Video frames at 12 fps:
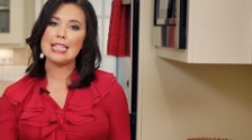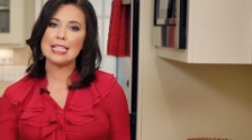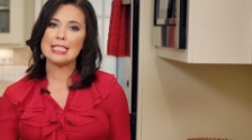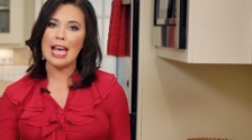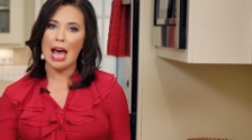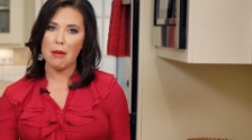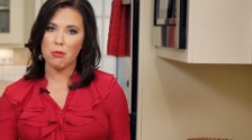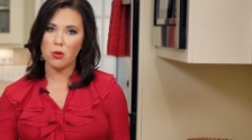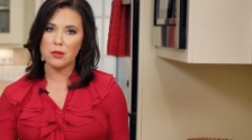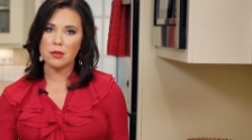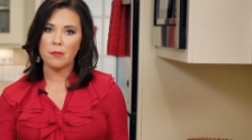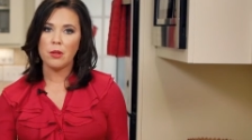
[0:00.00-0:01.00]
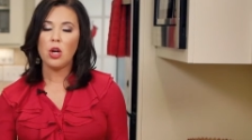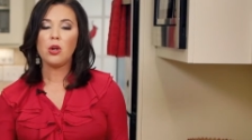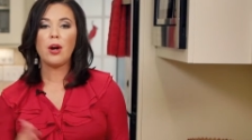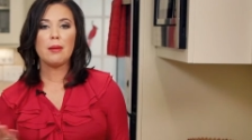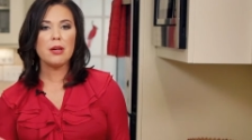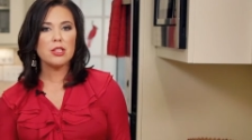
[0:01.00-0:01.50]
6 apples.
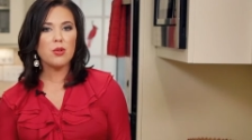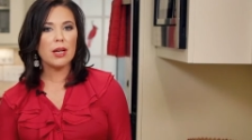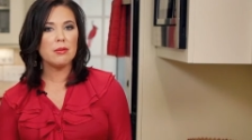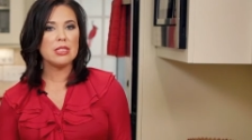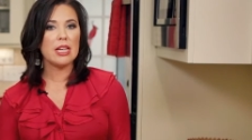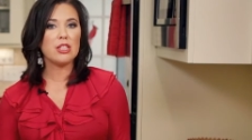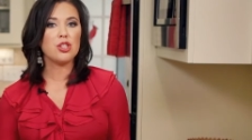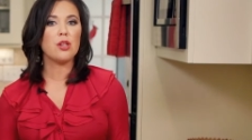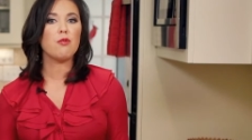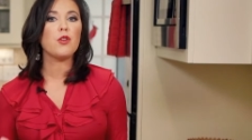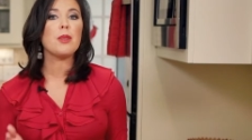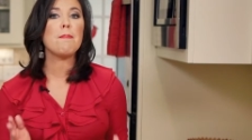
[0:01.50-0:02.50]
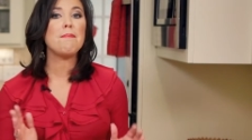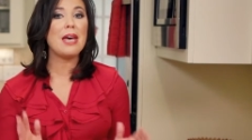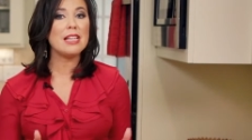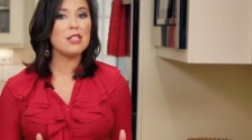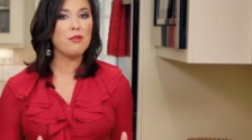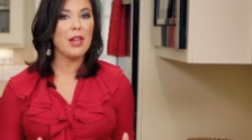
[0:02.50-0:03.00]
Grandma's recommendation for the
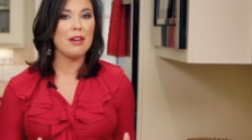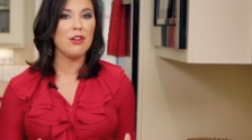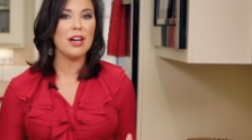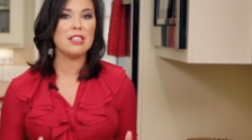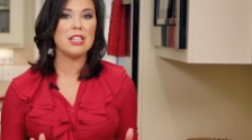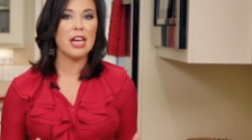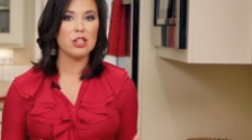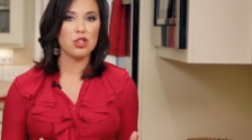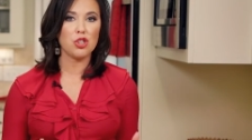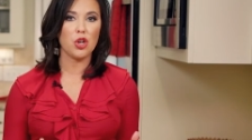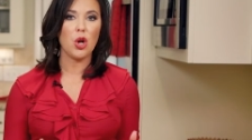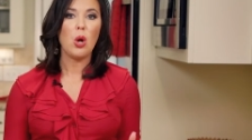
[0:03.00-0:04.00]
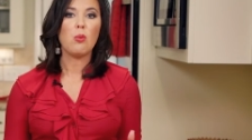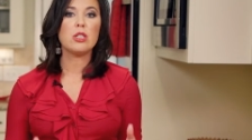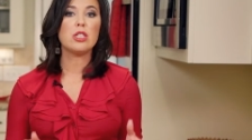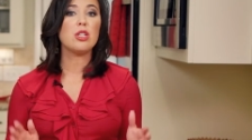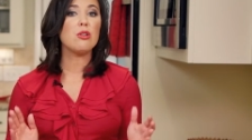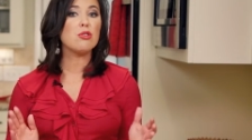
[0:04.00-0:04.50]
best flavor and texture was
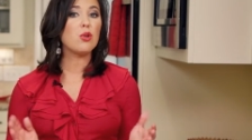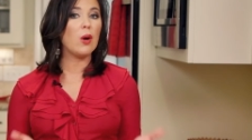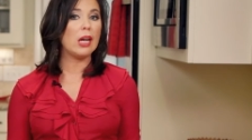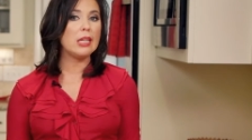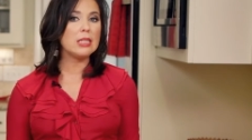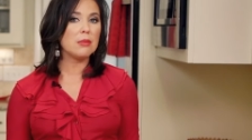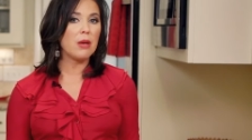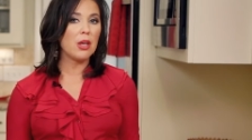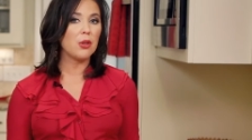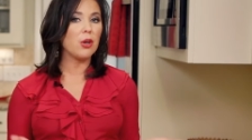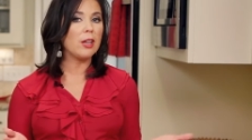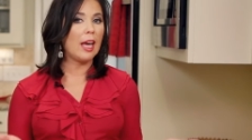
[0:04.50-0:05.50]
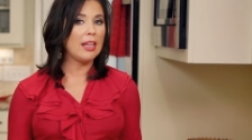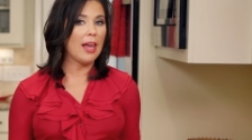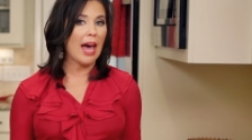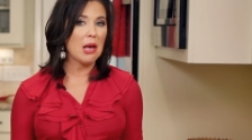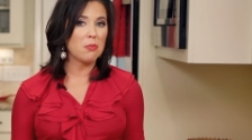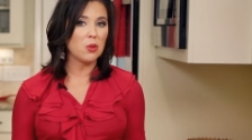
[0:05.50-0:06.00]
to use Granny Smith or Gala
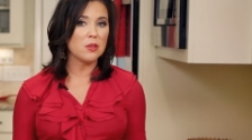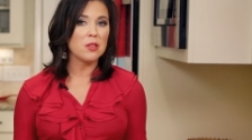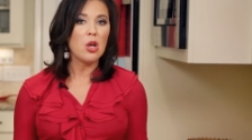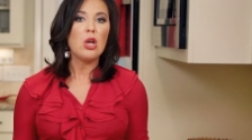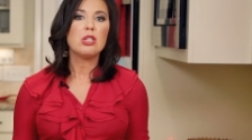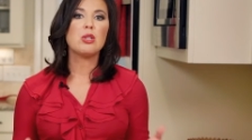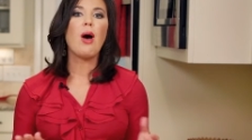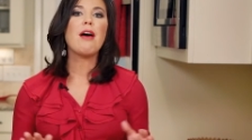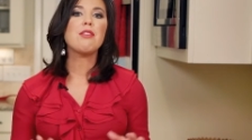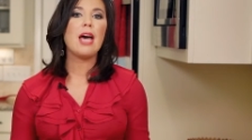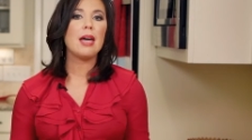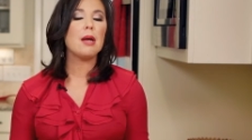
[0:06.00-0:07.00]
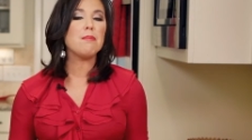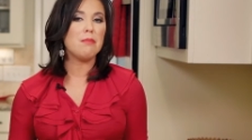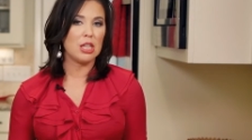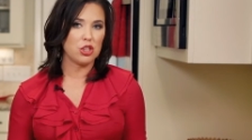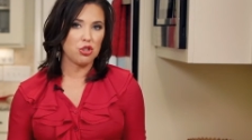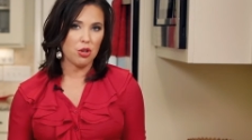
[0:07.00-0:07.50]
apples, so I've got a
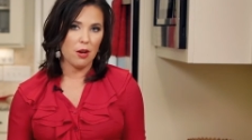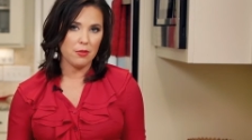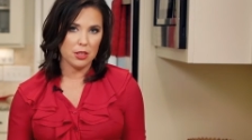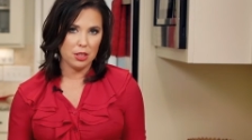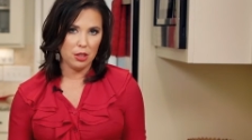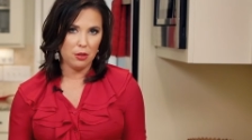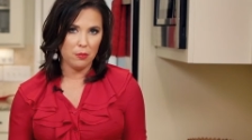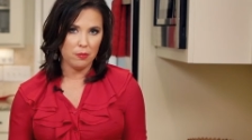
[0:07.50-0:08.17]
mixture of the two.